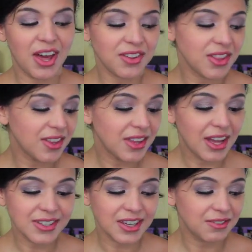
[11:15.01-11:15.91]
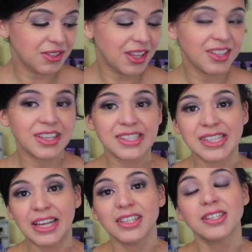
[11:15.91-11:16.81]
Other than that, I feel like this
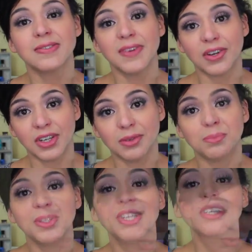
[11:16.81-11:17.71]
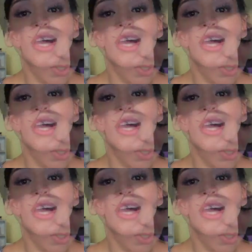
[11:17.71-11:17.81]
set is very complete.